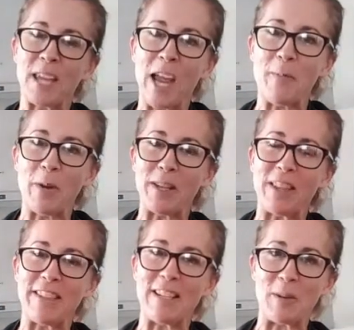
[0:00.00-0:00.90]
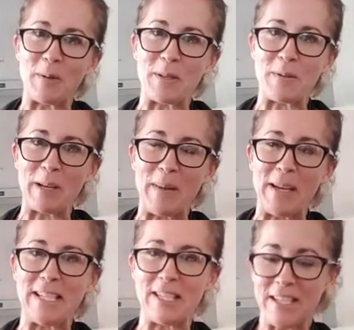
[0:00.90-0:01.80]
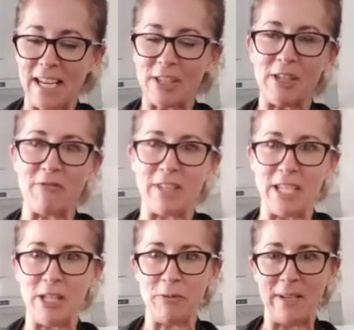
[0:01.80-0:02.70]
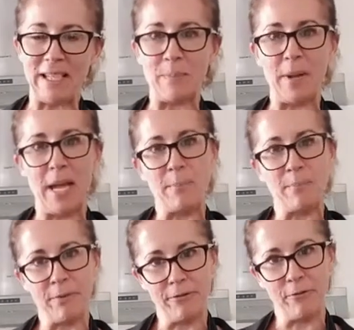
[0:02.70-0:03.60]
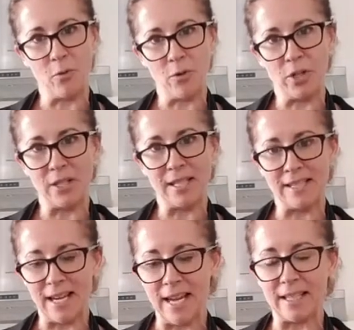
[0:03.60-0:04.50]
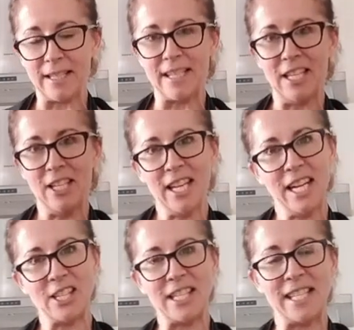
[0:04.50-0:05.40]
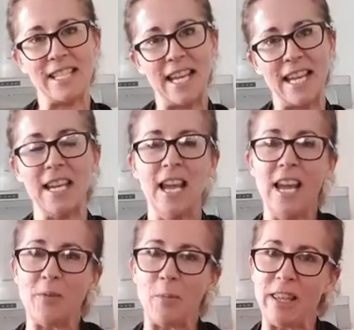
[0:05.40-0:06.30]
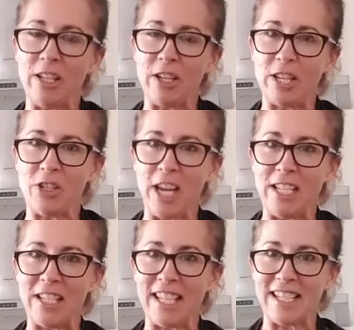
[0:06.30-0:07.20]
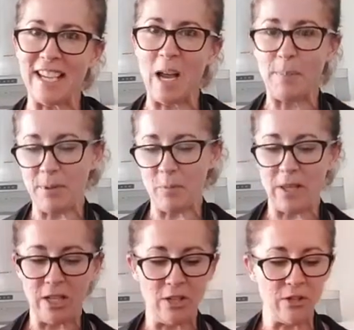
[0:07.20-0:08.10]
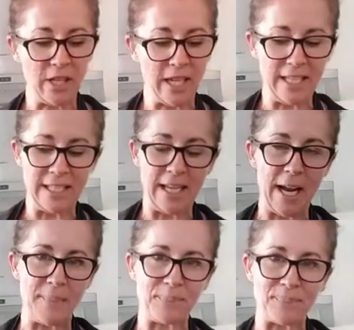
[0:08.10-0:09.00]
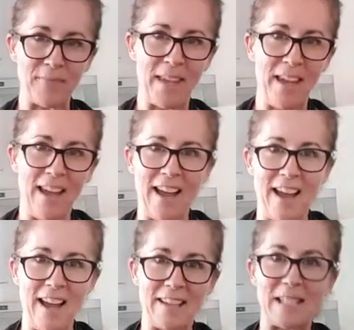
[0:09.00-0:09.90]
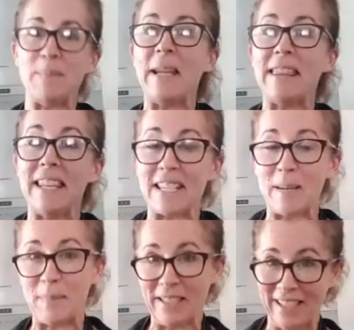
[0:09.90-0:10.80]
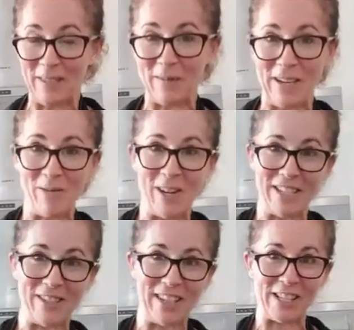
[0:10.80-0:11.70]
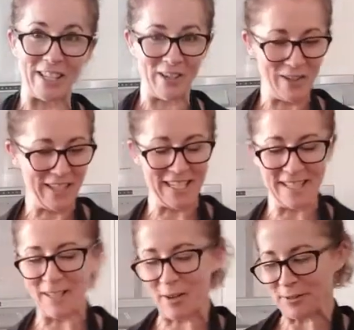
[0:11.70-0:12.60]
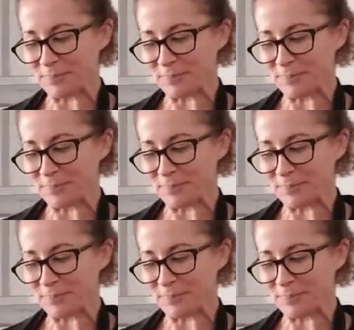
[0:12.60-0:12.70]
and one of the things I always recommend is just actually read your recipe before you start, because then you can actually see whether you can change things up and whether you can speed things up a little bit whilst you're actually cooking. So